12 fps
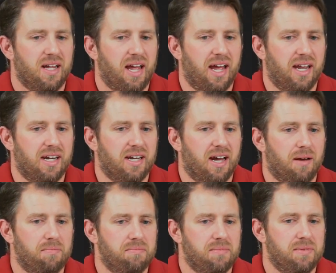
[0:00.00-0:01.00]
and
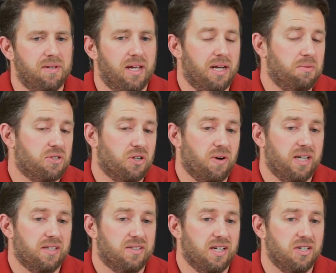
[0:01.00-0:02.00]
it was a great
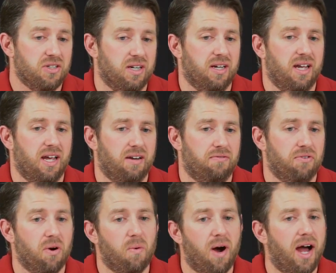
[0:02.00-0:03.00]
decision. And
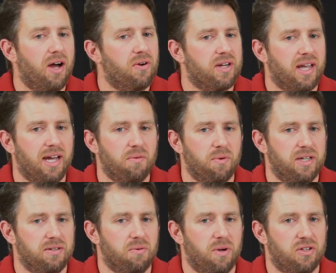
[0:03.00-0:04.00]
for a while, again,
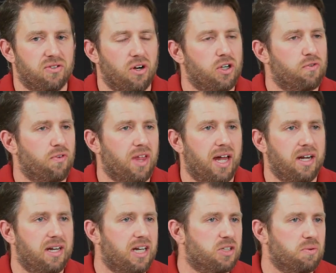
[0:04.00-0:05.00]
we searched for that
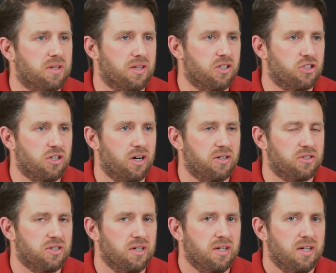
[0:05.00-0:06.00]
niche within the
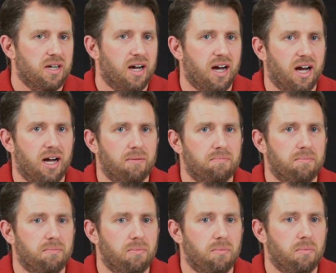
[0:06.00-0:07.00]
church.
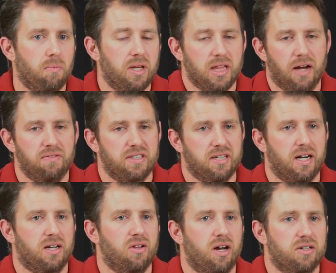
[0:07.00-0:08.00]
We love the 10
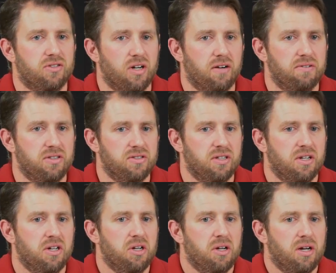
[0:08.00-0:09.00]
o'clock service.
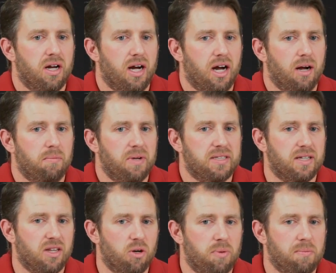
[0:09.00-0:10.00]
It's a
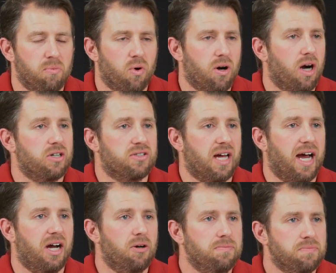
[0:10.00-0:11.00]
little bit more our
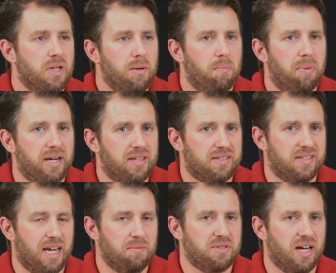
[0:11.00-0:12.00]
style, but at the
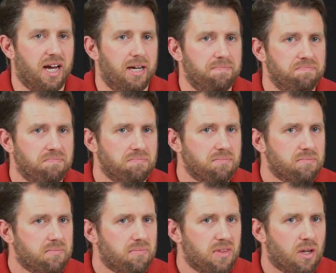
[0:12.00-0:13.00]
same time,
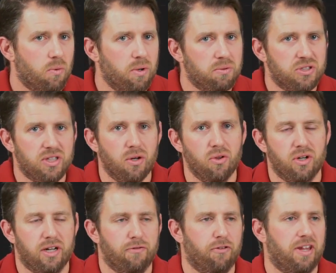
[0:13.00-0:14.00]
we were still
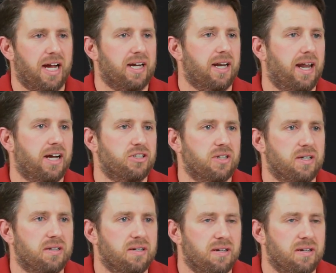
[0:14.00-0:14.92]
looking for that connection,